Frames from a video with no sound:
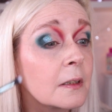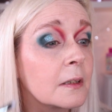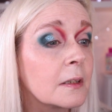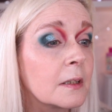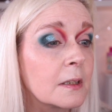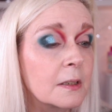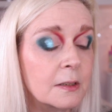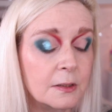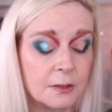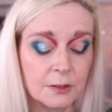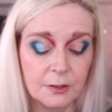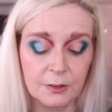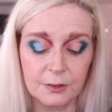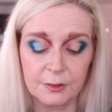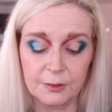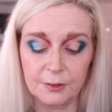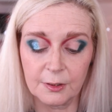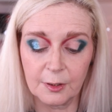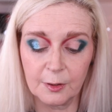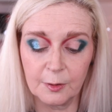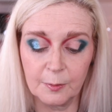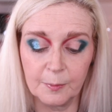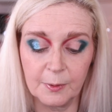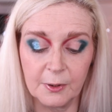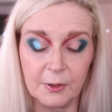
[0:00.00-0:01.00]
That's
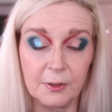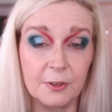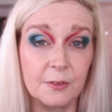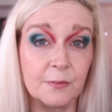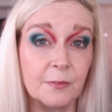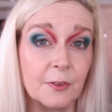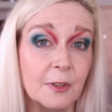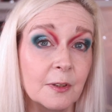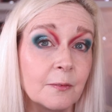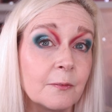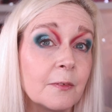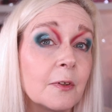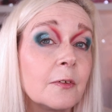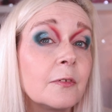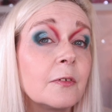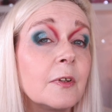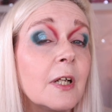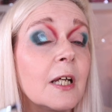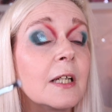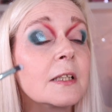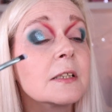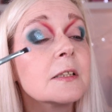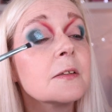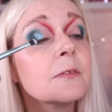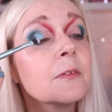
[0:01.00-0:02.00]
so beautiful and
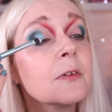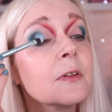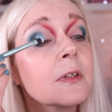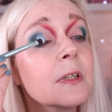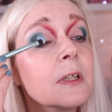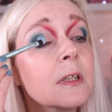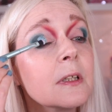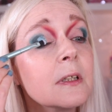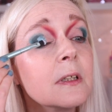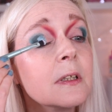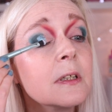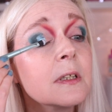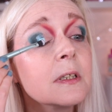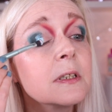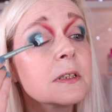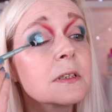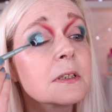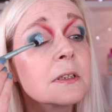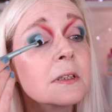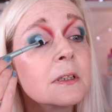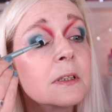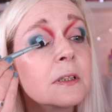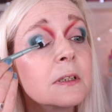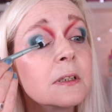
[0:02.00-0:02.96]
reflective on the eyes.